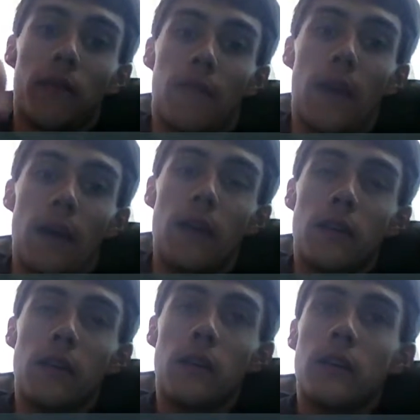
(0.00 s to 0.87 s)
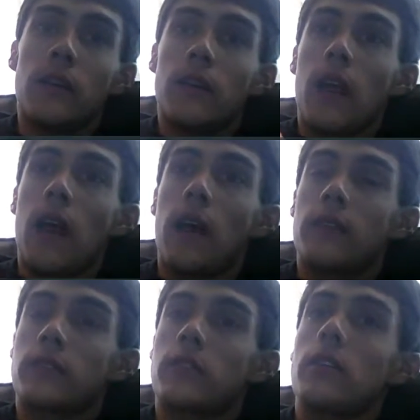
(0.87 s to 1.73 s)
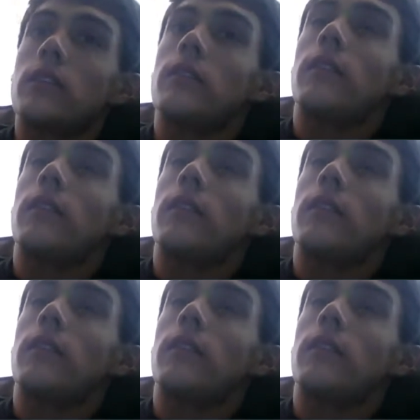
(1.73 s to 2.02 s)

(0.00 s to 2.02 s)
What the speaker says: fat at a certain